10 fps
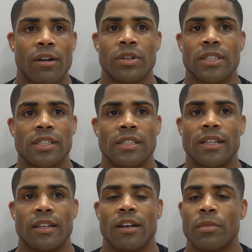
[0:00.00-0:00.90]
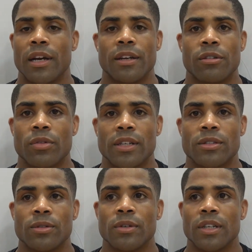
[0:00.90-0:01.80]
I really just need to come out here and
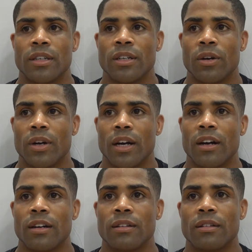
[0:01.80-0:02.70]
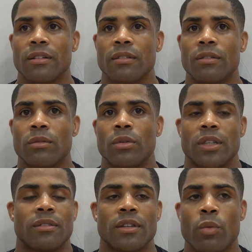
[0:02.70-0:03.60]
wrestle. You know,
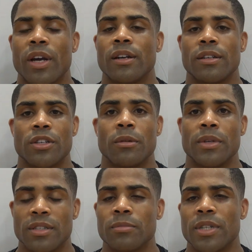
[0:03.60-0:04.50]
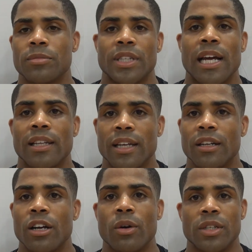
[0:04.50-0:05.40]
with the way to determine, sometimes you got to let
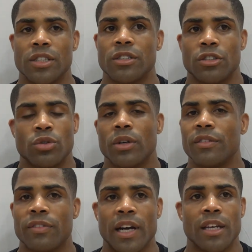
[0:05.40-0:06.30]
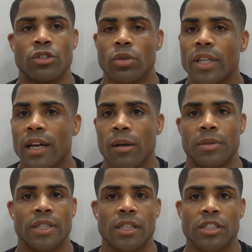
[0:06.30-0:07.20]
it go and just enjoy the fight, enjoy the
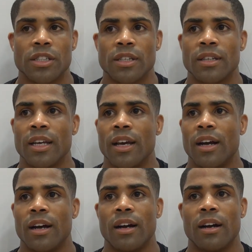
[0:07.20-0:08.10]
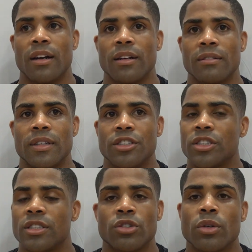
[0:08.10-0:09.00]
competition. And
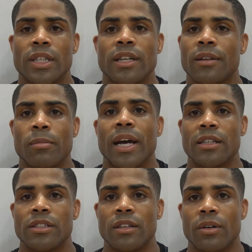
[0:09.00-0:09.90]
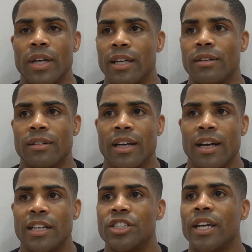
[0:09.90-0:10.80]
just enjoy another match, you know, and
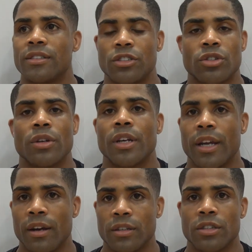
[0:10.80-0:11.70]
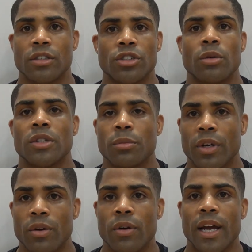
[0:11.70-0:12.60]
a chance to show your character, show what the
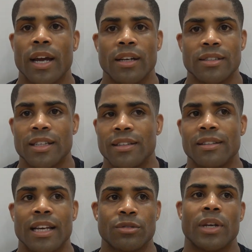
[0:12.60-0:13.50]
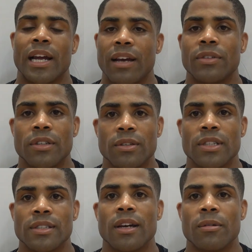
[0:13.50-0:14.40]
Marine Corps has, and that's what I have to do
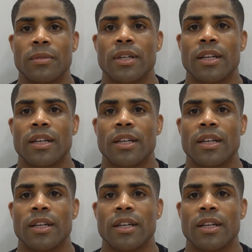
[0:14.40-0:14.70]
this time.